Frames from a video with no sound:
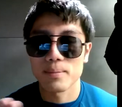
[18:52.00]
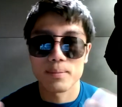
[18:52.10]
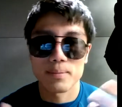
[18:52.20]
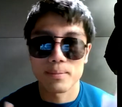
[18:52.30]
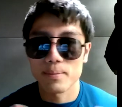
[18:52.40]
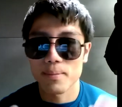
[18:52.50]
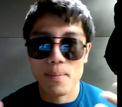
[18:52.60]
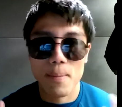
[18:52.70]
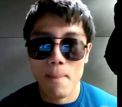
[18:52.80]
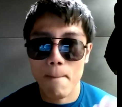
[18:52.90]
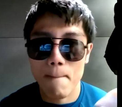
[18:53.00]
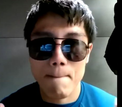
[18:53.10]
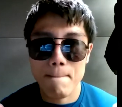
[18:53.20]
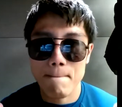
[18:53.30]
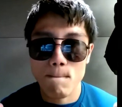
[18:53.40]

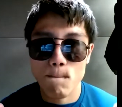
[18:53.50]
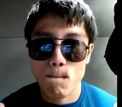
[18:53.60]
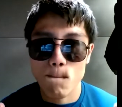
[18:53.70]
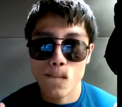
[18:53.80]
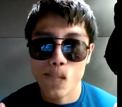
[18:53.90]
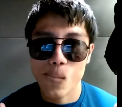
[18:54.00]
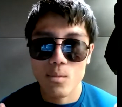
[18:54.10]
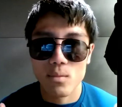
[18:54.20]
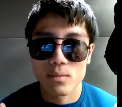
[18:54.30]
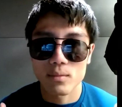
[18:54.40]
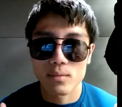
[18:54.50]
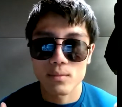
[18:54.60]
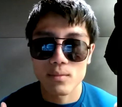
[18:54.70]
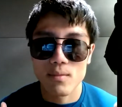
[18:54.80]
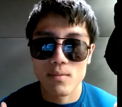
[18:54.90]

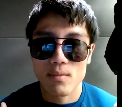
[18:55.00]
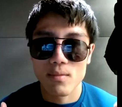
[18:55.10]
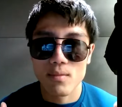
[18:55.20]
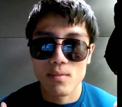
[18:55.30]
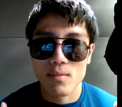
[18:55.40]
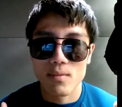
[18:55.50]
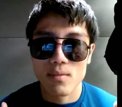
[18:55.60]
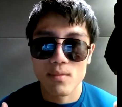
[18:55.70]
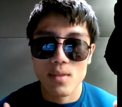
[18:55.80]
[no speech]